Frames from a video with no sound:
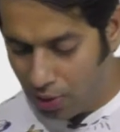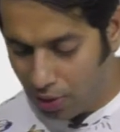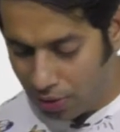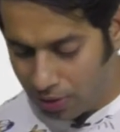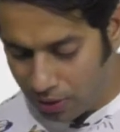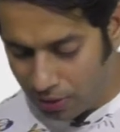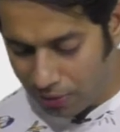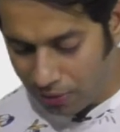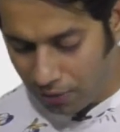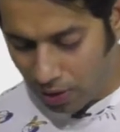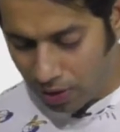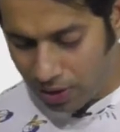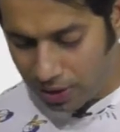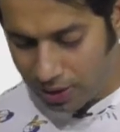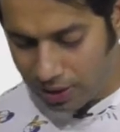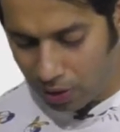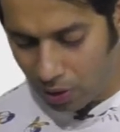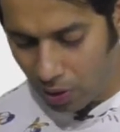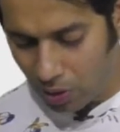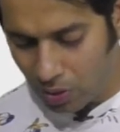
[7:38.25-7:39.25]
The
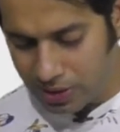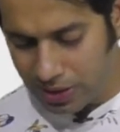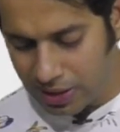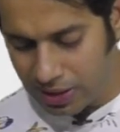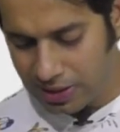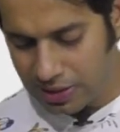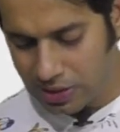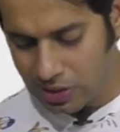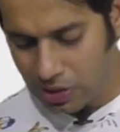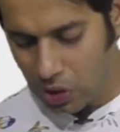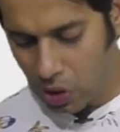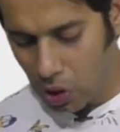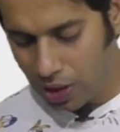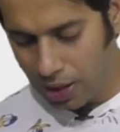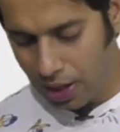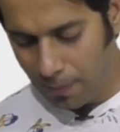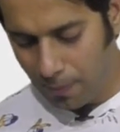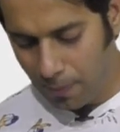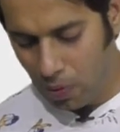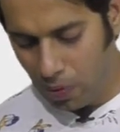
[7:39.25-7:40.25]
40,000 is
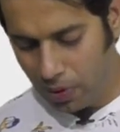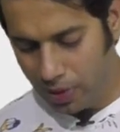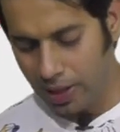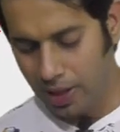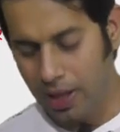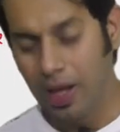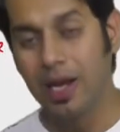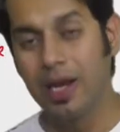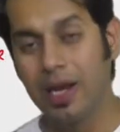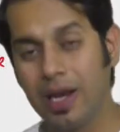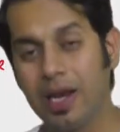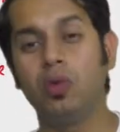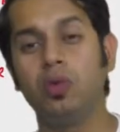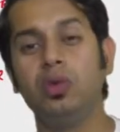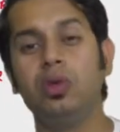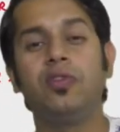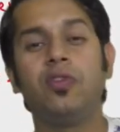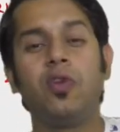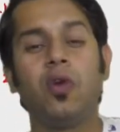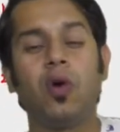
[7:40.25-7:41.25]
not uploaded. Now
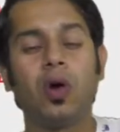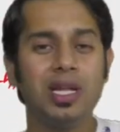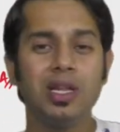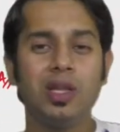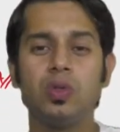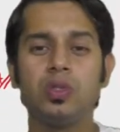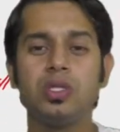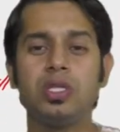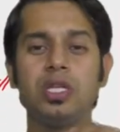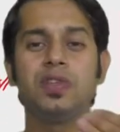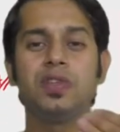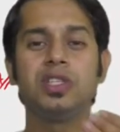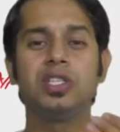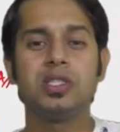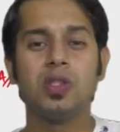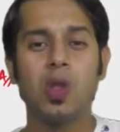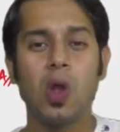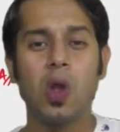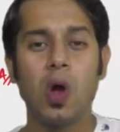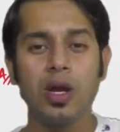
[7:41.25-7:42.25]
the 40,000 which
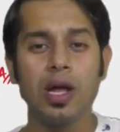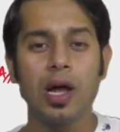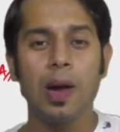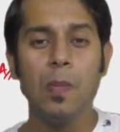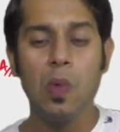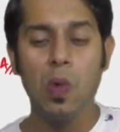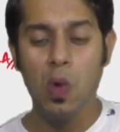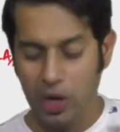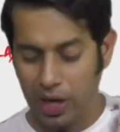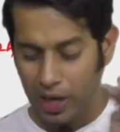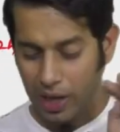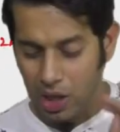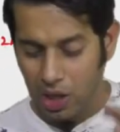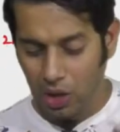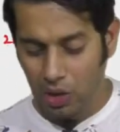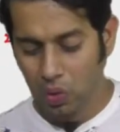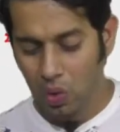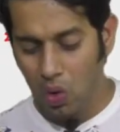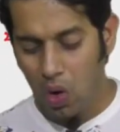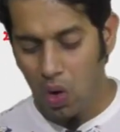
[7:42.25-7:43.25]
is not uploaded,
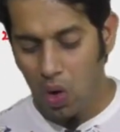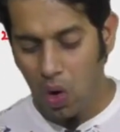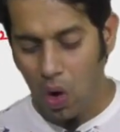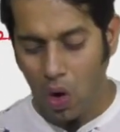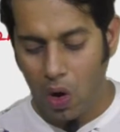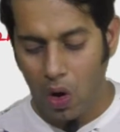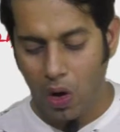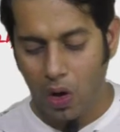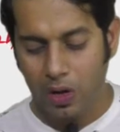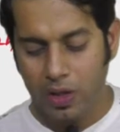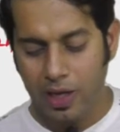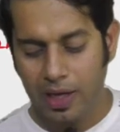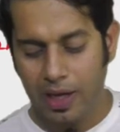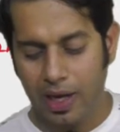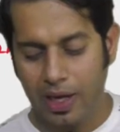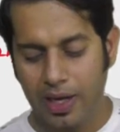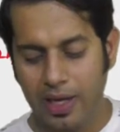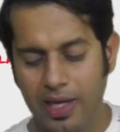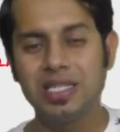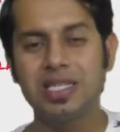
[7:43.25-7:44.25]
though all the
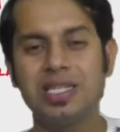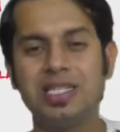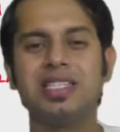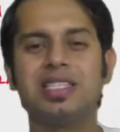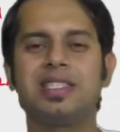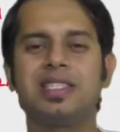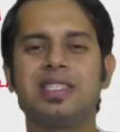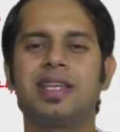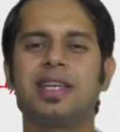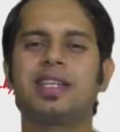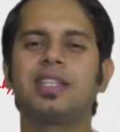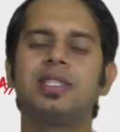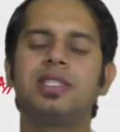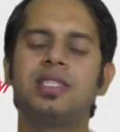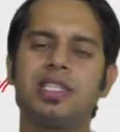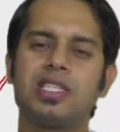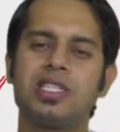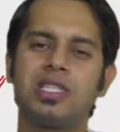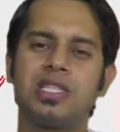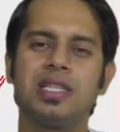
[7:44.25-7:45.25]
conditions in section
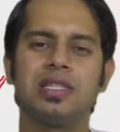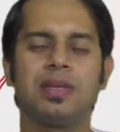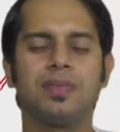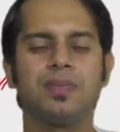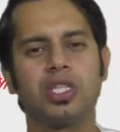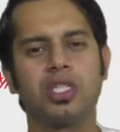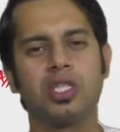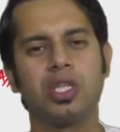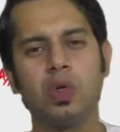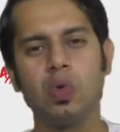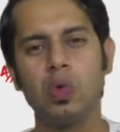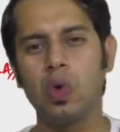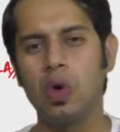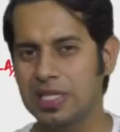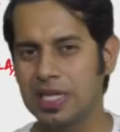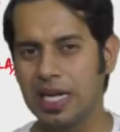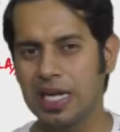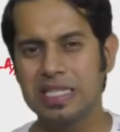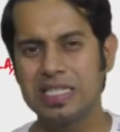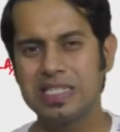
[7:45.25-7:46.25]
16 subsection 2
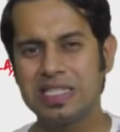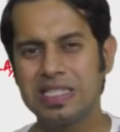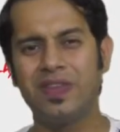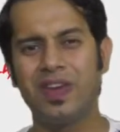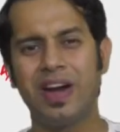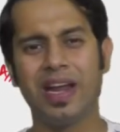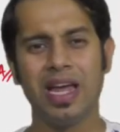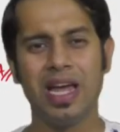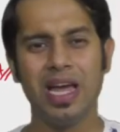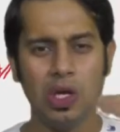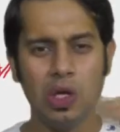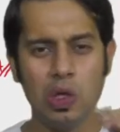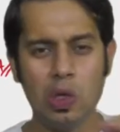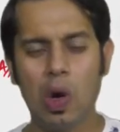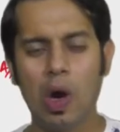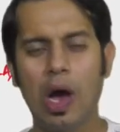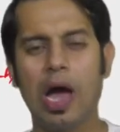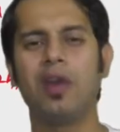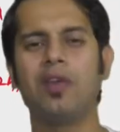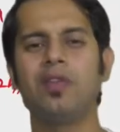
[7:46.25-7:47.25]
are satisfied, you
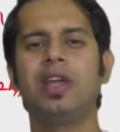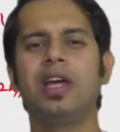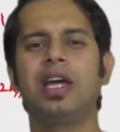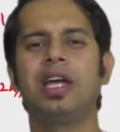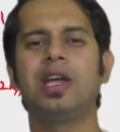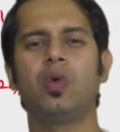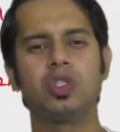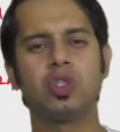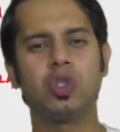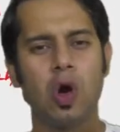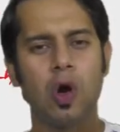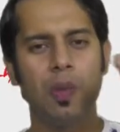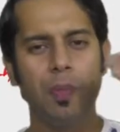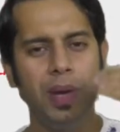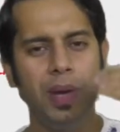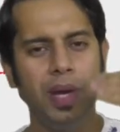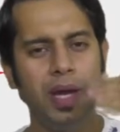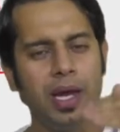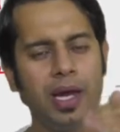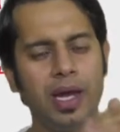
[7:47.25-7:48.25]
have the invoice
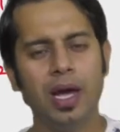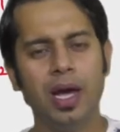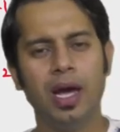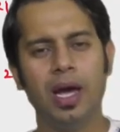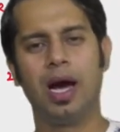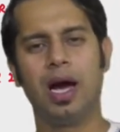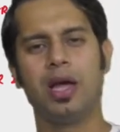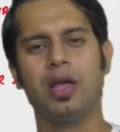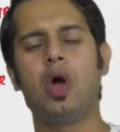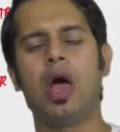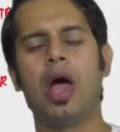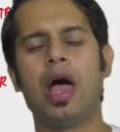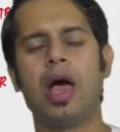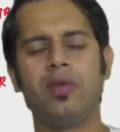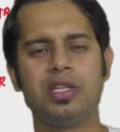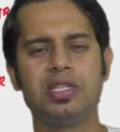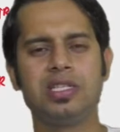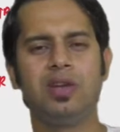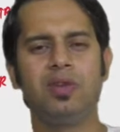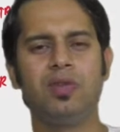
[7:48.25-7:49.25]
copy, you have
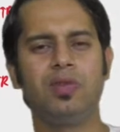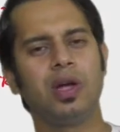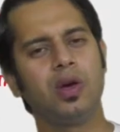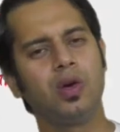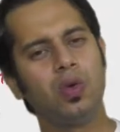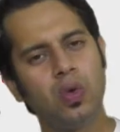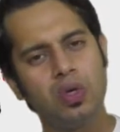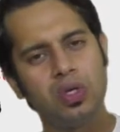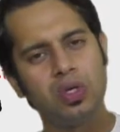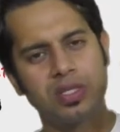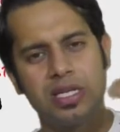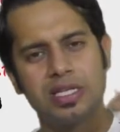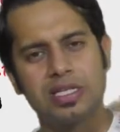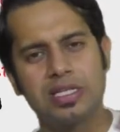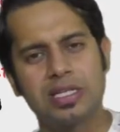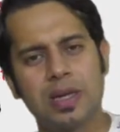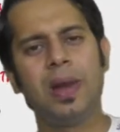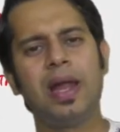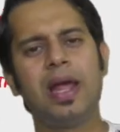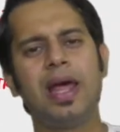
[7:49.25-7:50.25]
received the goods, the
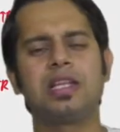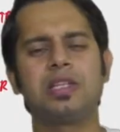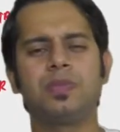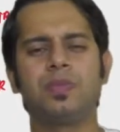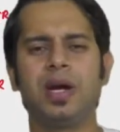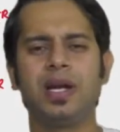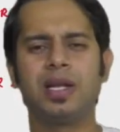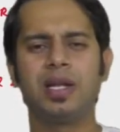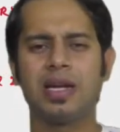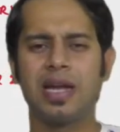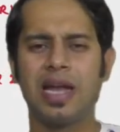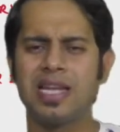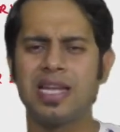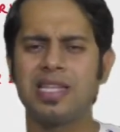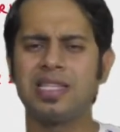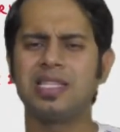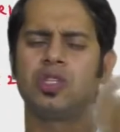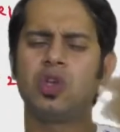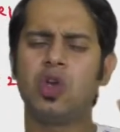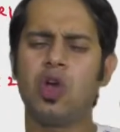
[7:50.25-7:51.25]
supplier has paid the
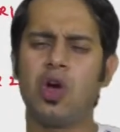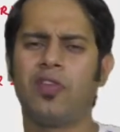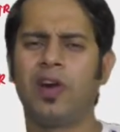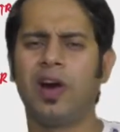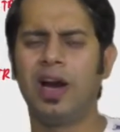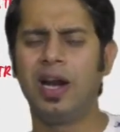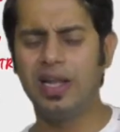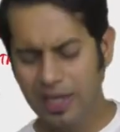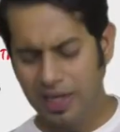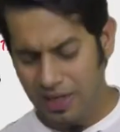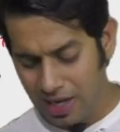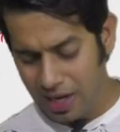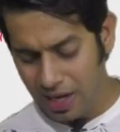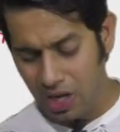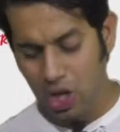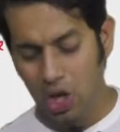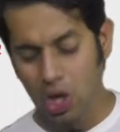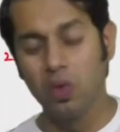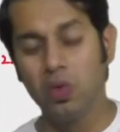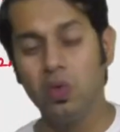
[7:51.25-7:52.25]
taxes, you have filed the
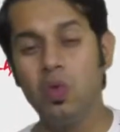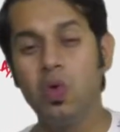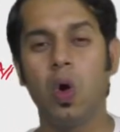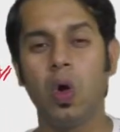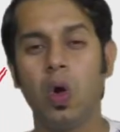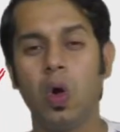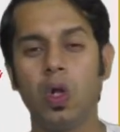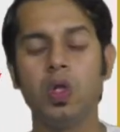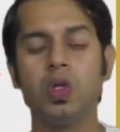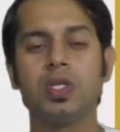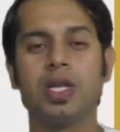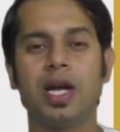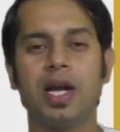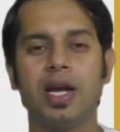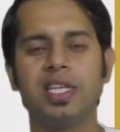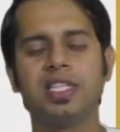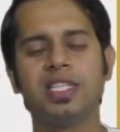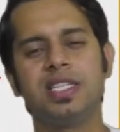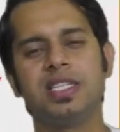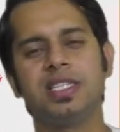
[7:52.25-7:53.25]
return, though all those
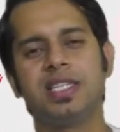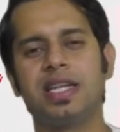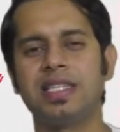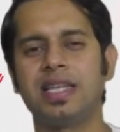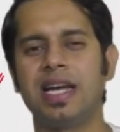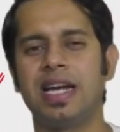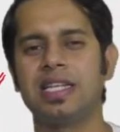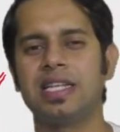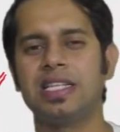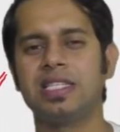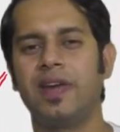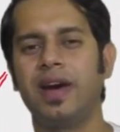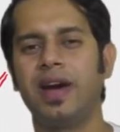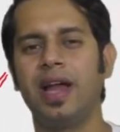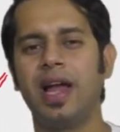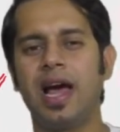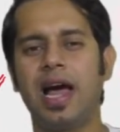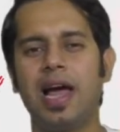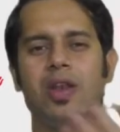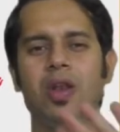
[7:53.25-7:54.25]
conditions are
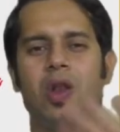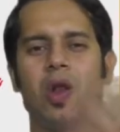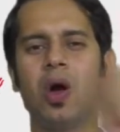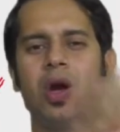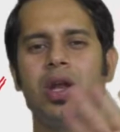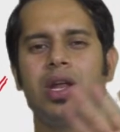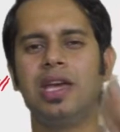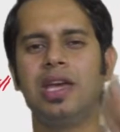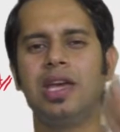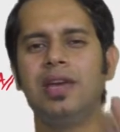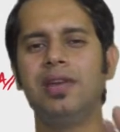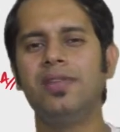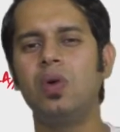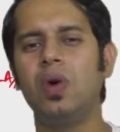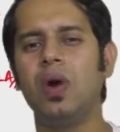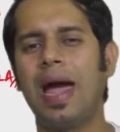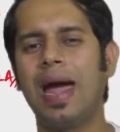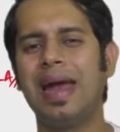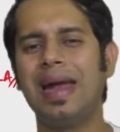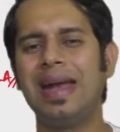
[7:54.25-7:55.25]
satisfied, I will not give
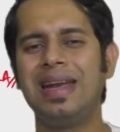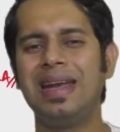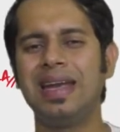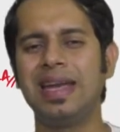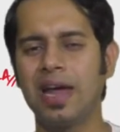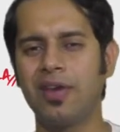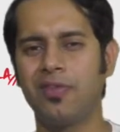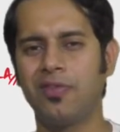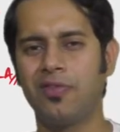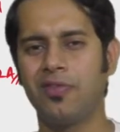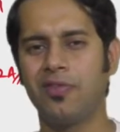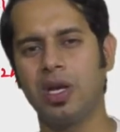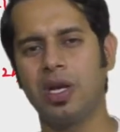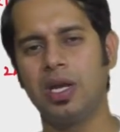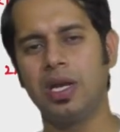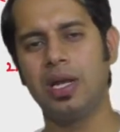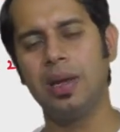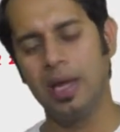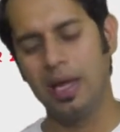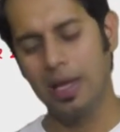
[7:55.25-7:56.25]
you entire
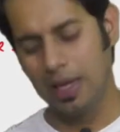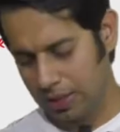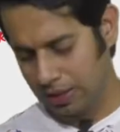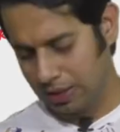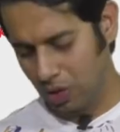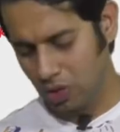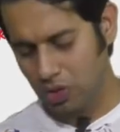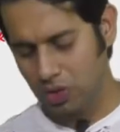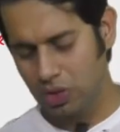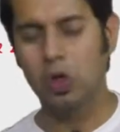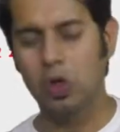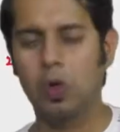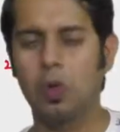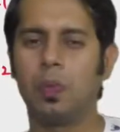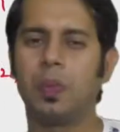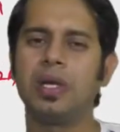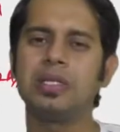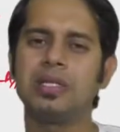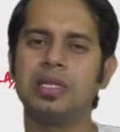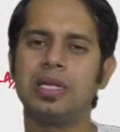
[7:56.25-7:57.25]
40,000
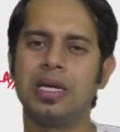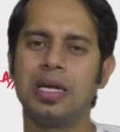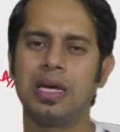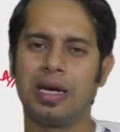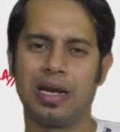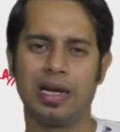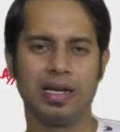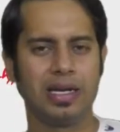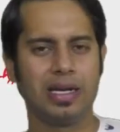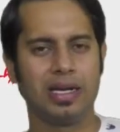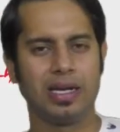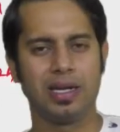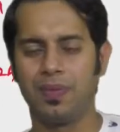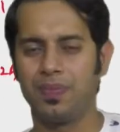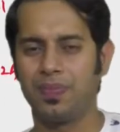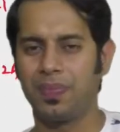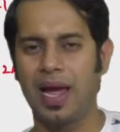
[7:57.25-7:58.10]
rupees credit.